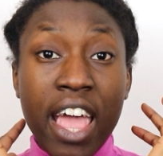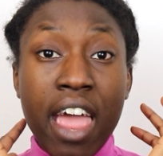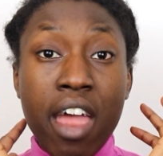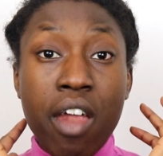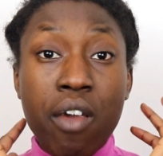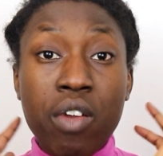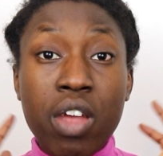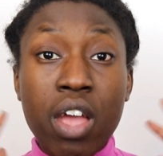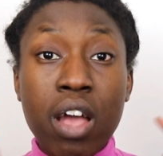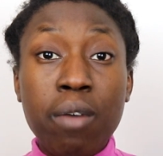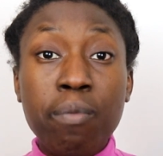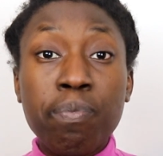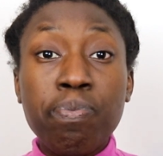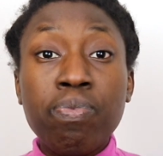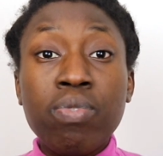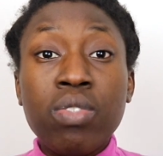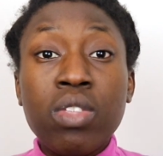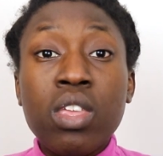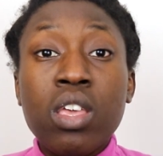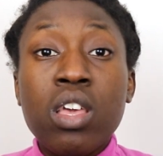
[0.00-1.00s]
that area.
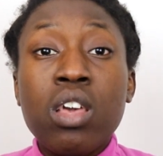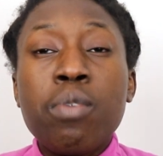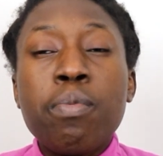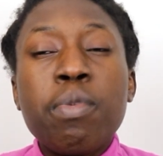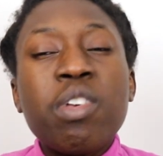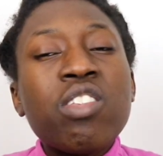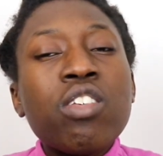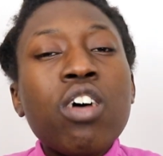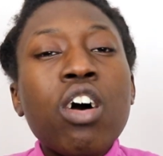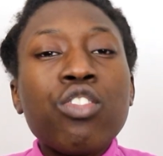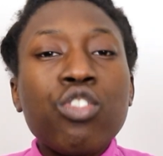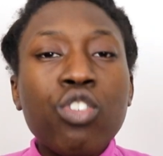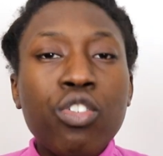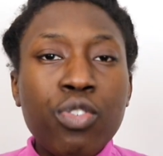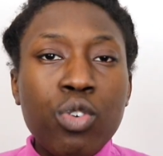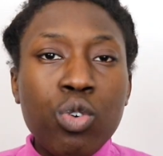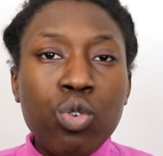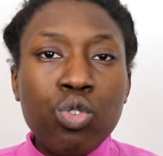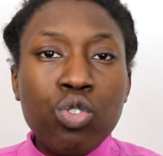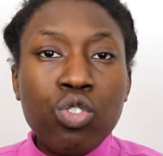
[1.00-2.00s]
Massage,
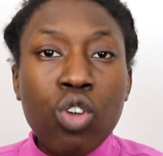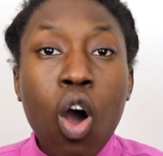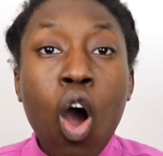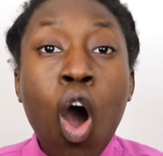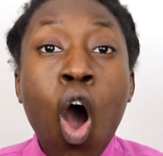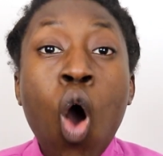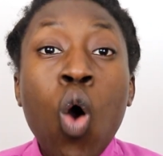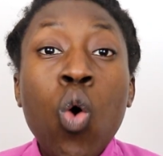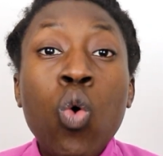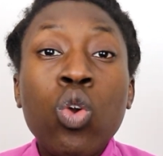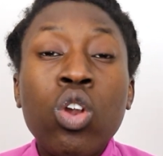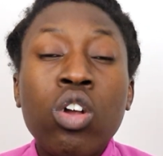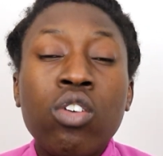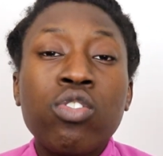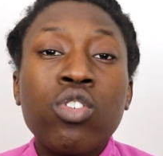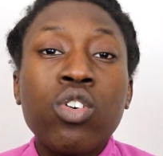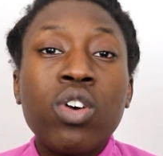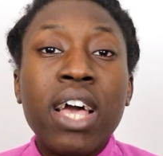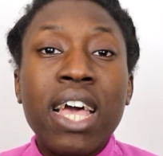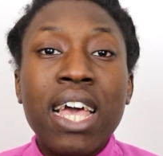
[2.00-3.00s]
of course, the whole
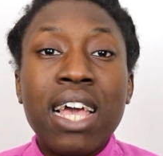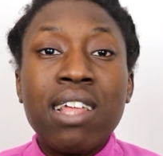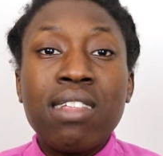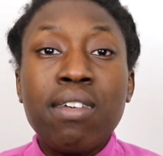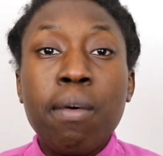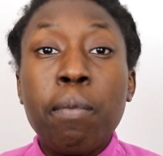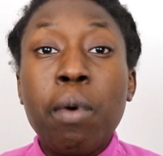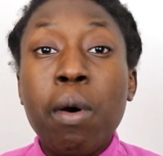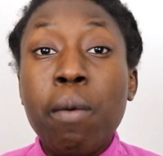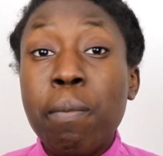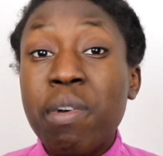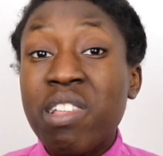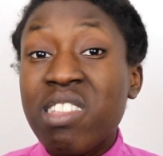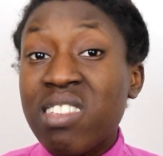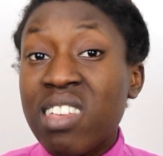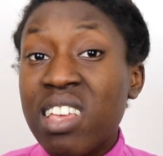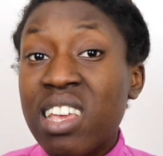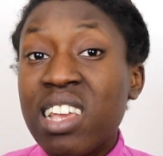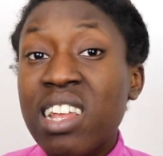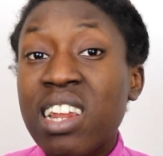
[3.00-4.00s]
of your head, but
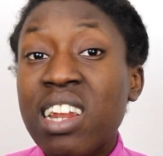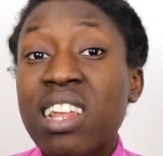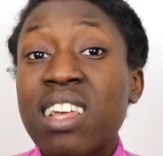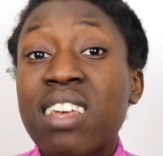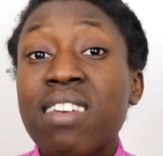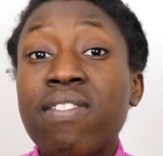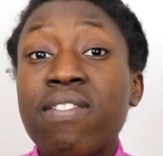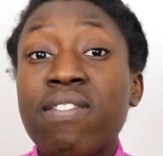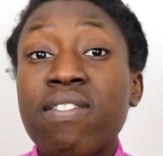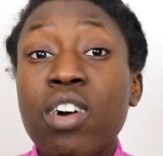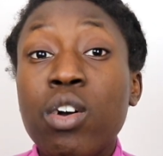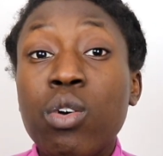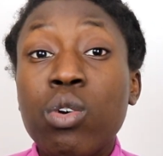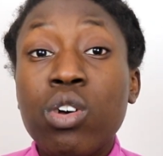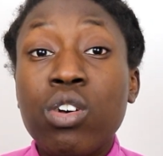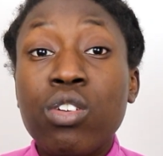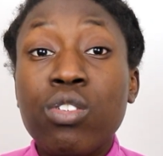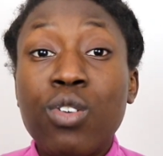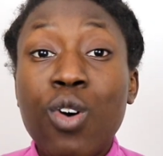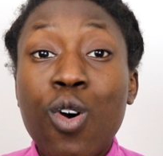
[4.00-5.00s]
particularly
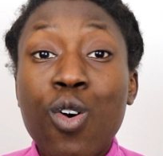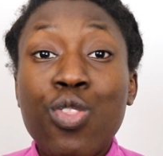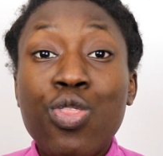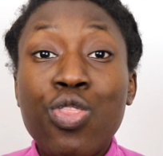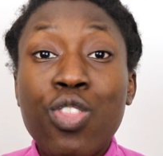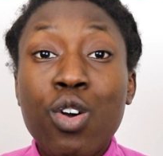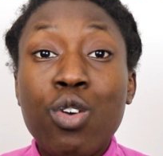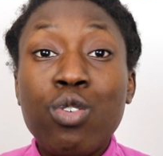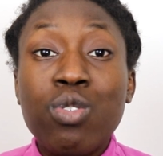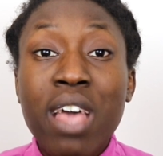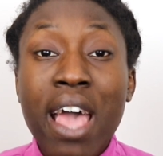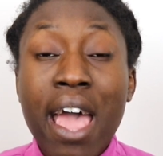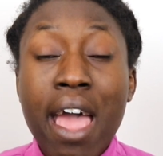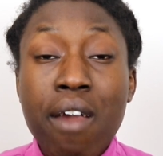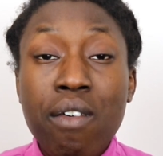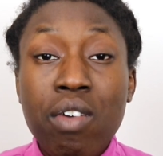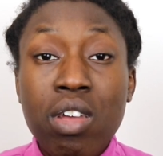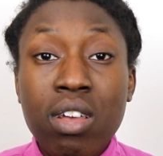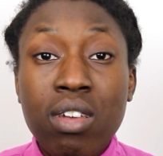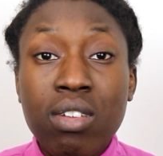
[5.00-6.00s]
focus on those
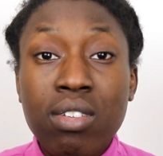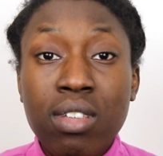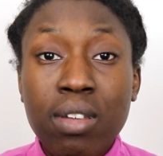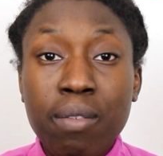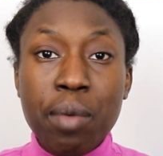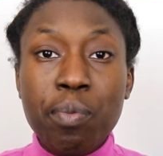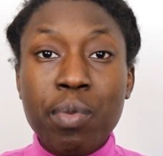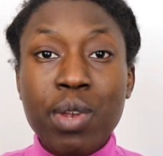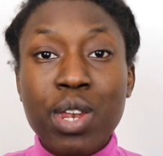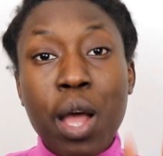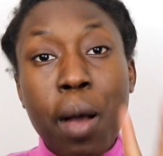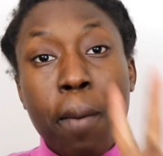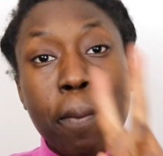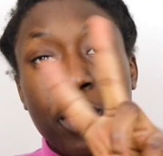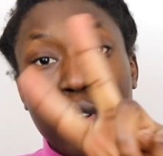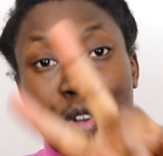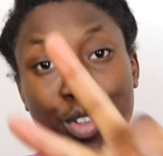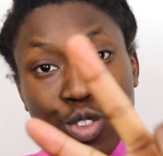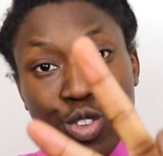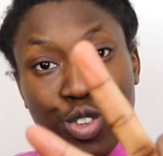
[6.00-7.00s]
areas. Tip
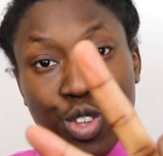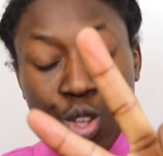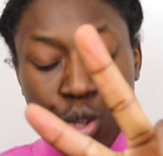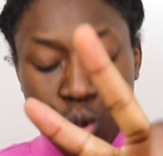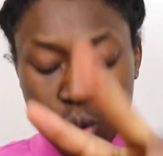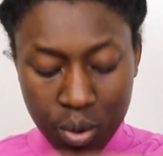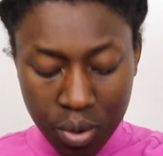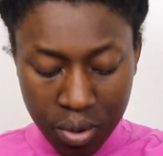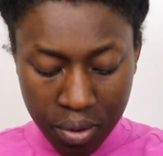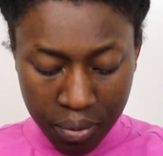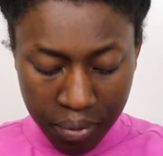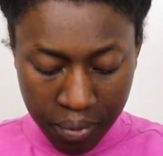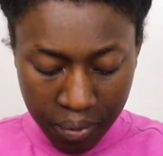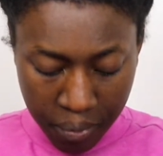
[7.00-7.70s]
number two,